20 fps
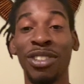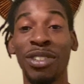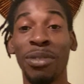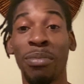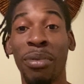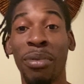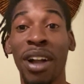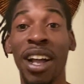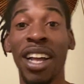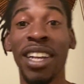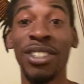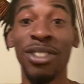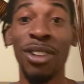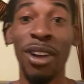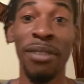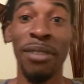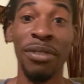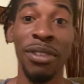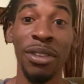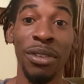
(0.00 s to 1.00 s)
surprised
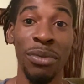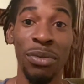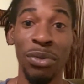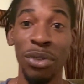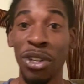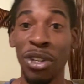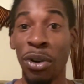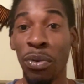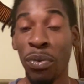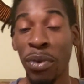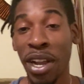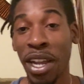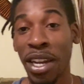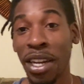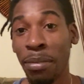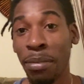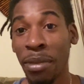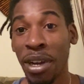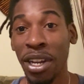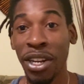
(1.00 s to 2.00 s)
off the,
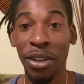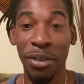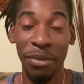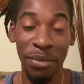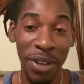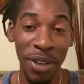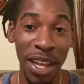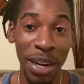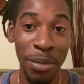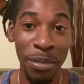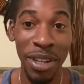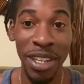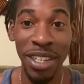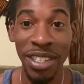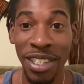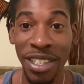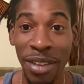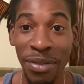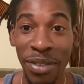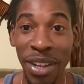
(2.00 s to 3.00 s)
random money or finding money and
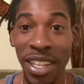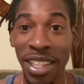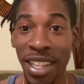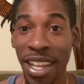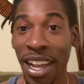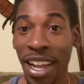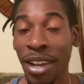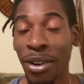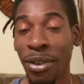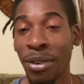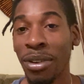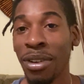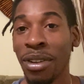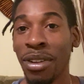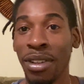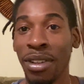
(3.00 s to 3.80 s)
stuff like that, or,